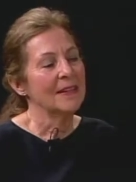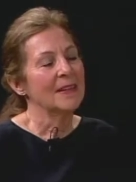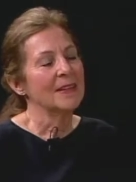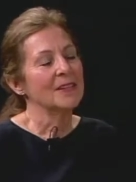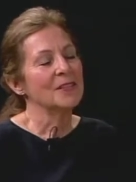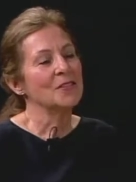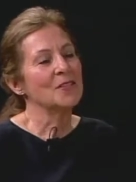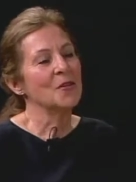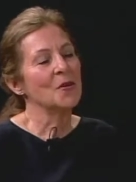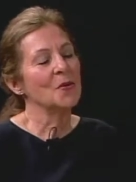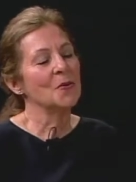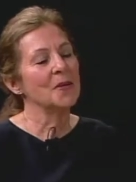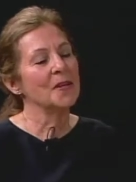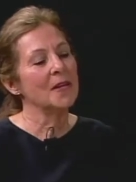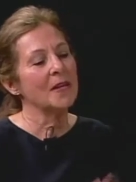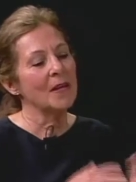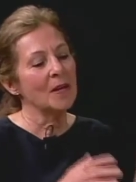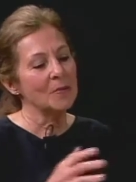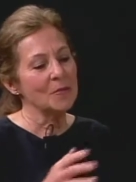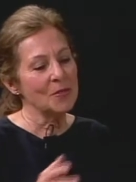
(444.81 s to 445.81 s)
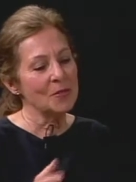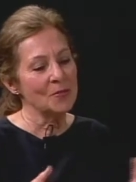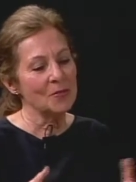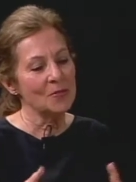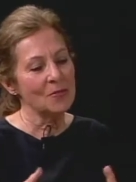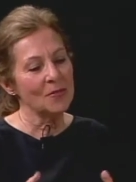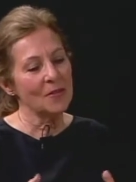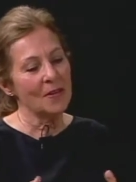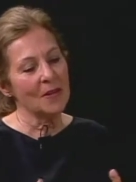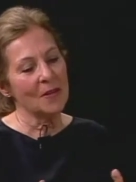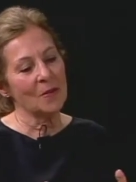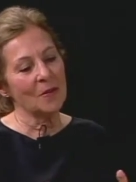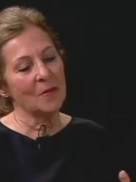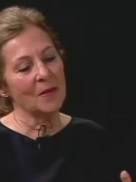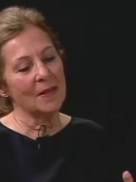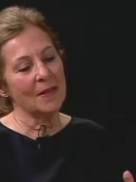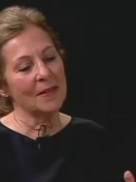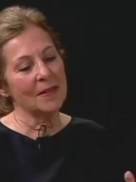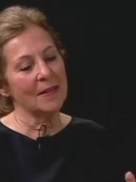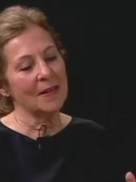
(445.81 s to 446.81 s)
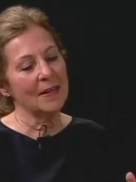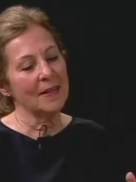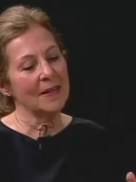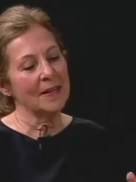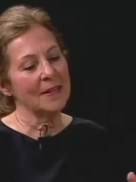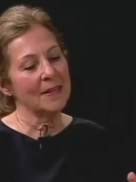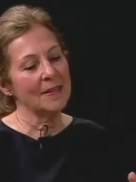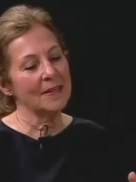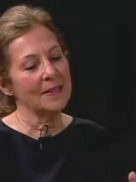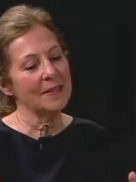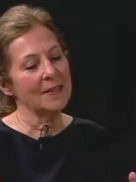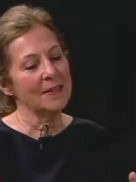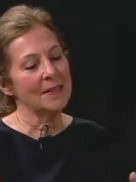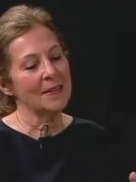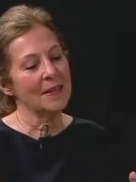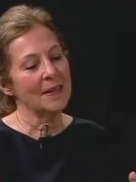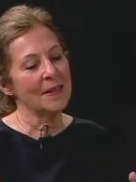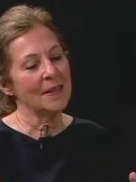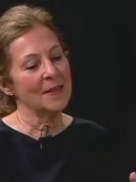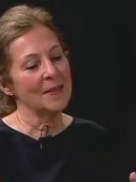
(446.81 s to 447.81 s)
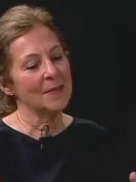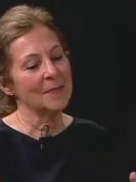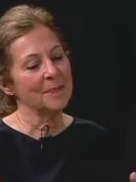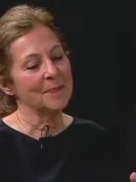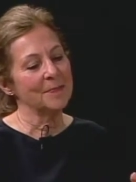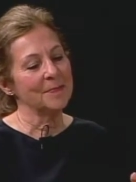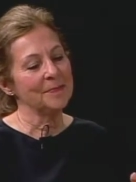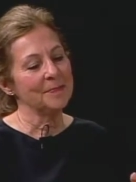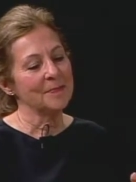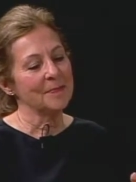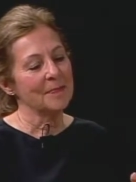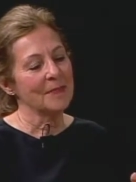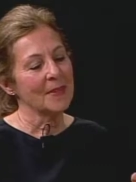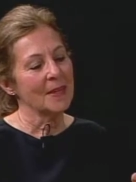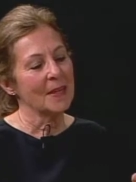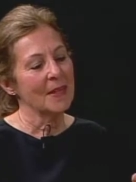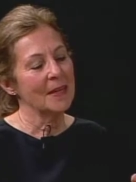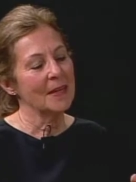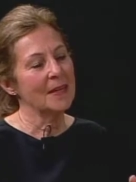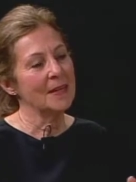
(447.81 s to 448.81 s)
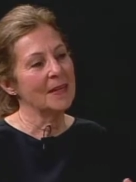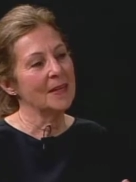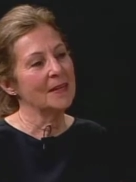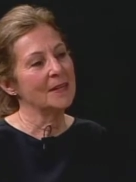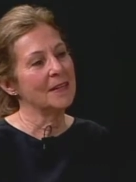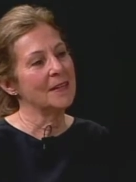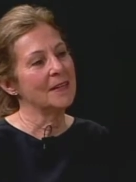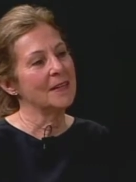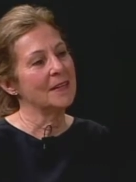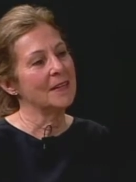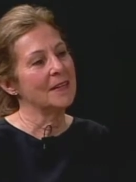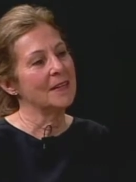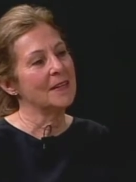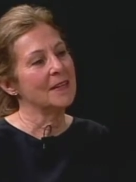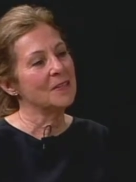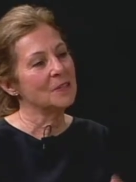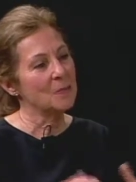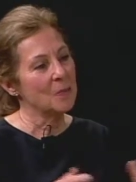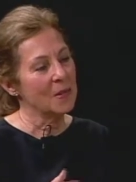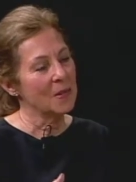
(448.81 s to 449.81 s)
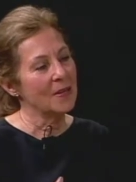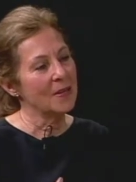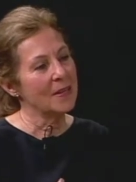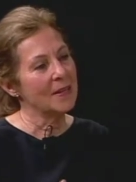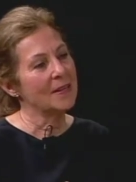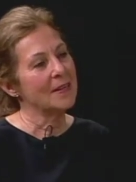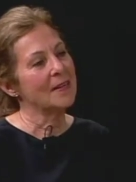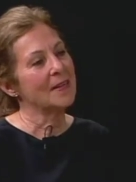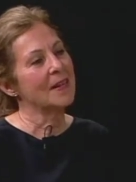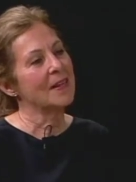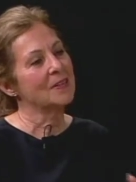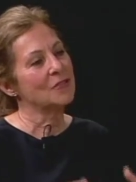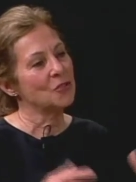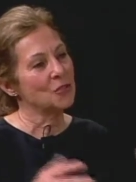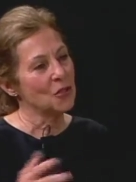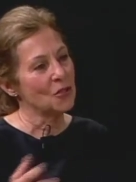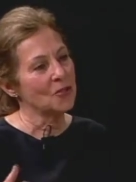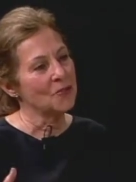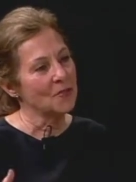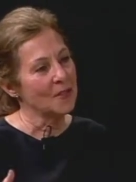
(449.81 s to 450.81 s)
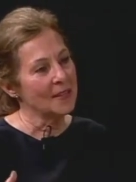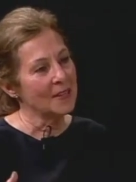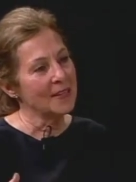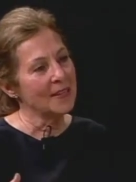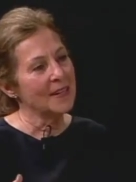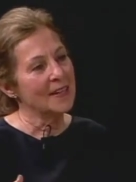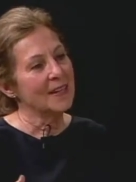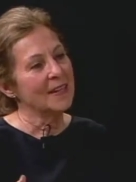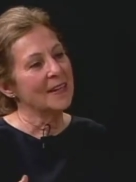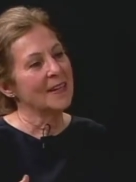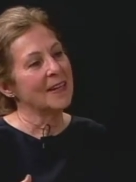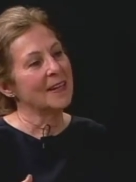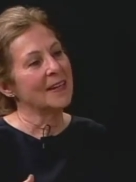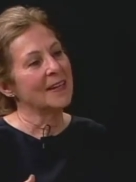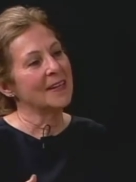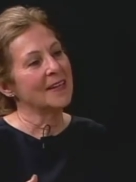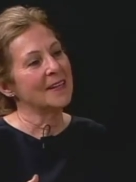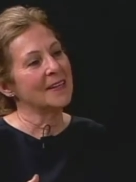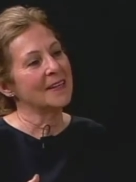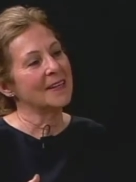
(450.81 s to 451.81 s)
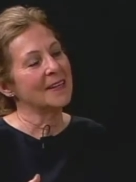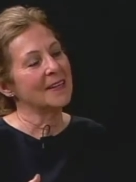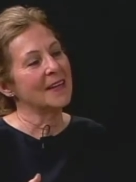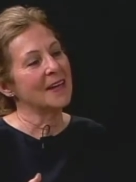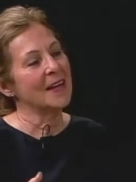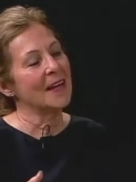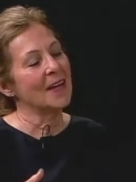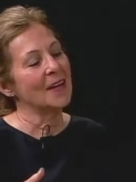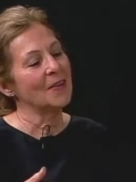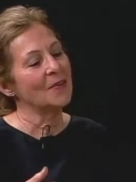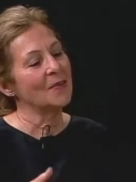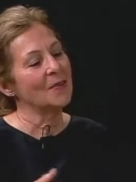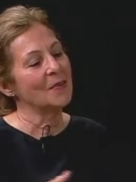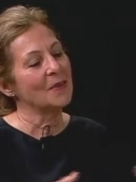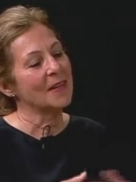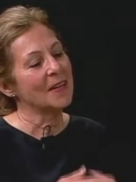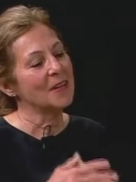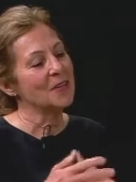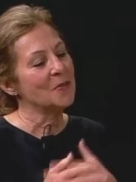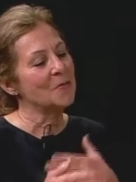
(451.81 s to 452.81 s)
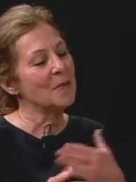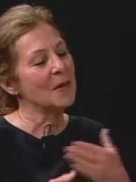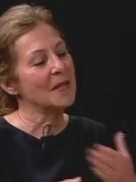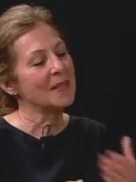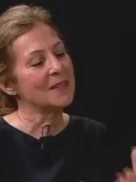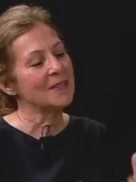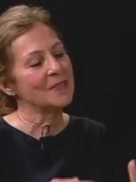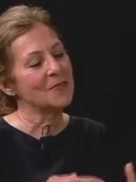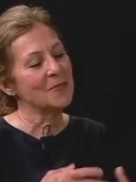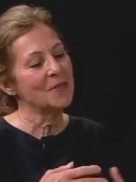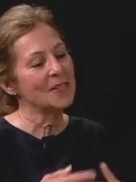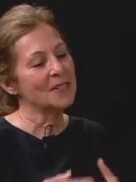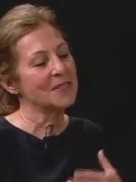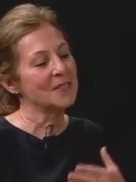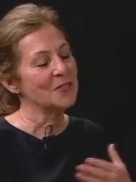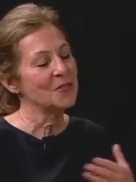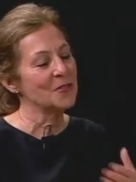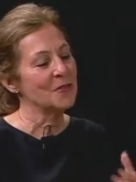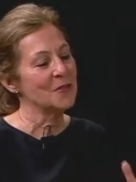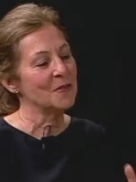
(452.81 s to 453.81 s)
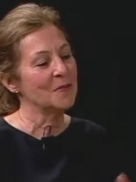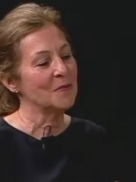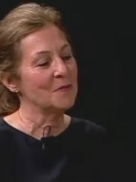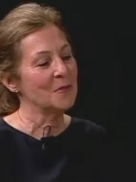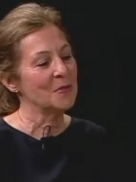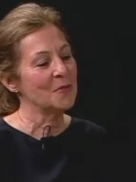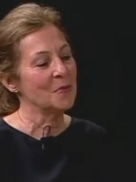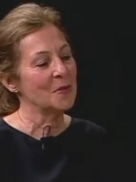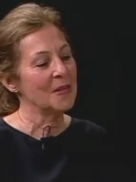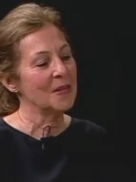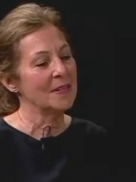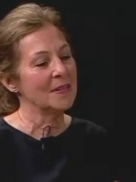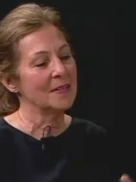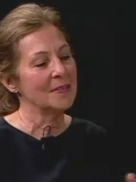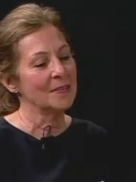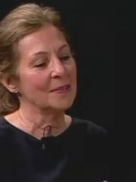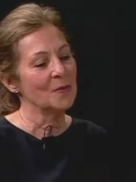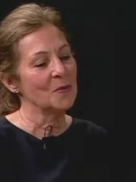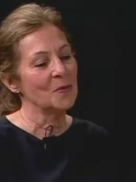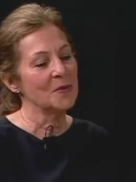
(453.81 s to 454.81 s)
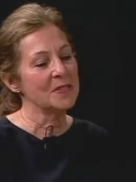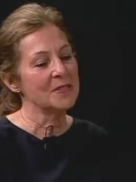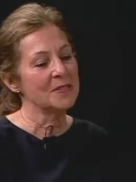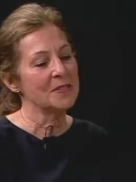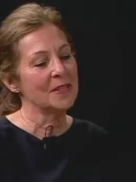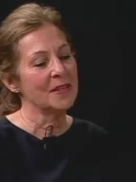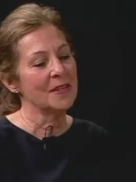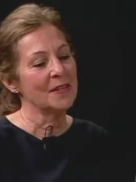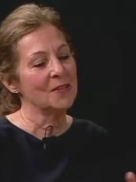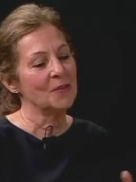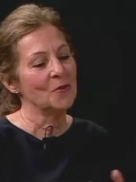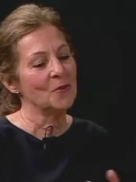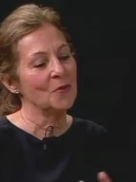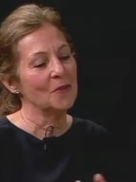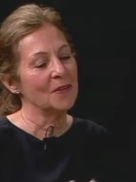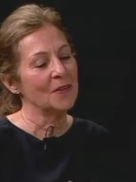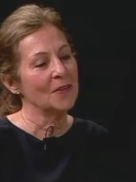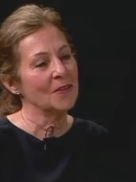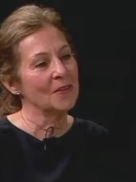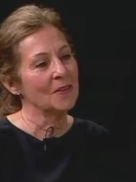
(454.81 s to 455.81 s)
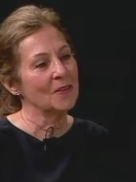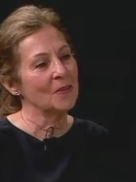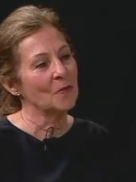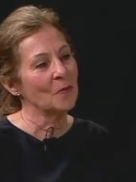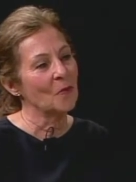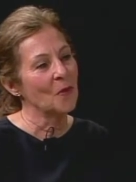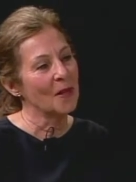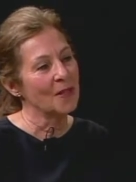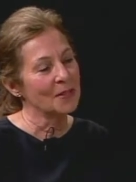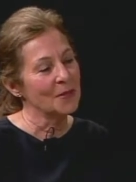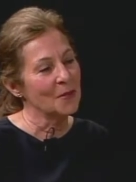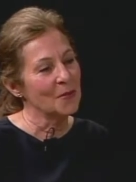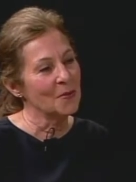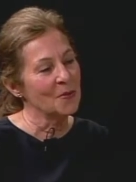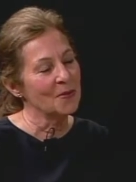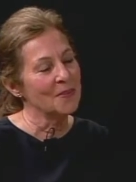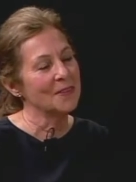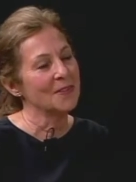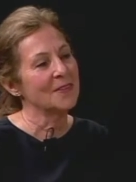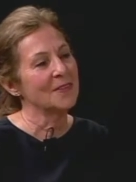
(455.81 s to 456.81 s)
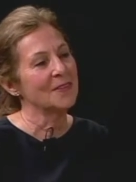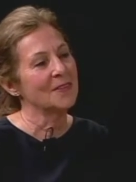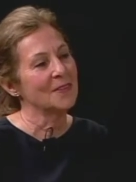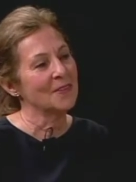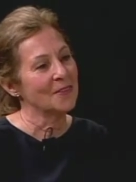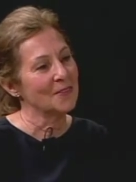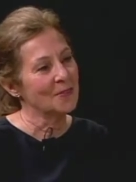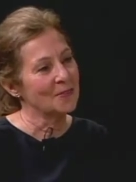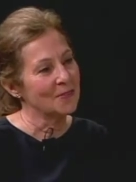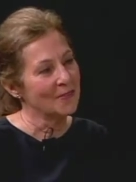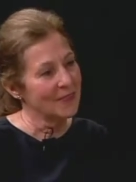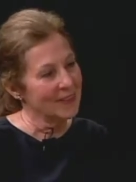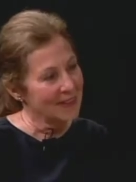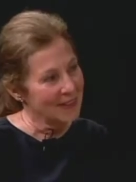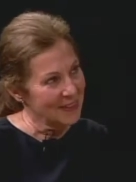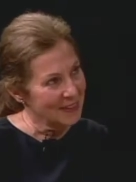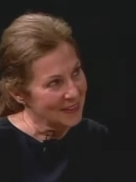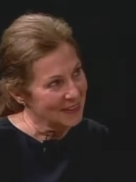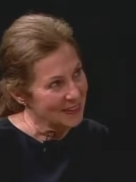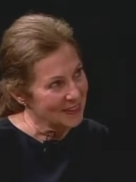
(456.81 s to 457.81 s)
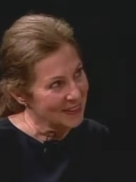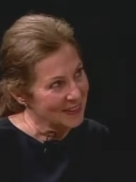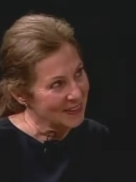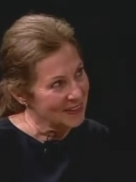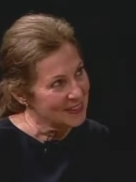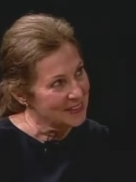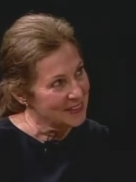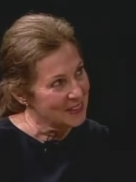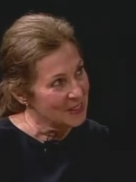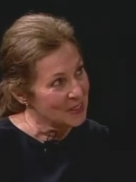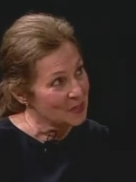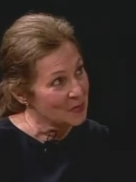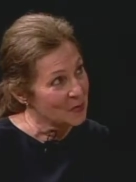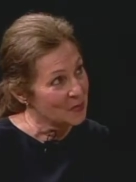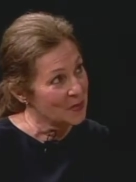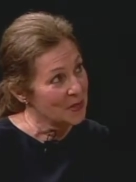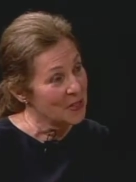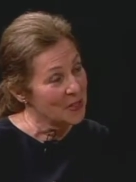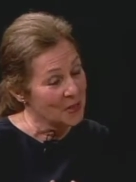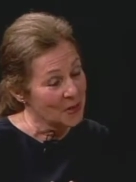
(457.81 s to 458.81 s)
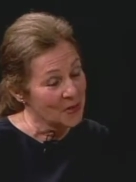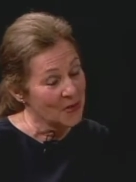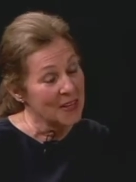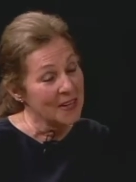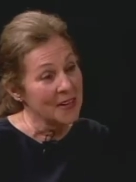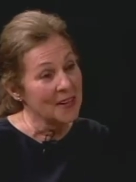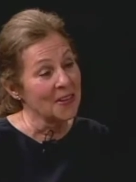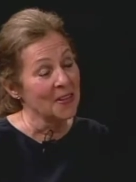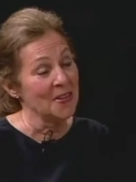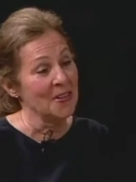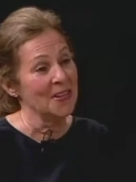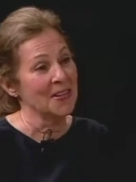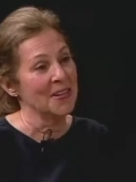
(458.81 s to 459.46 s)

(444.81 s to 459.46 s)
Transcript: So he comes to Chautauqua and um, he he's married and has mm -hmm. children. And how can you make the transition between Lewis and your well-known? Uh, oh, sure. Uh, let's see. This would be your great uncle.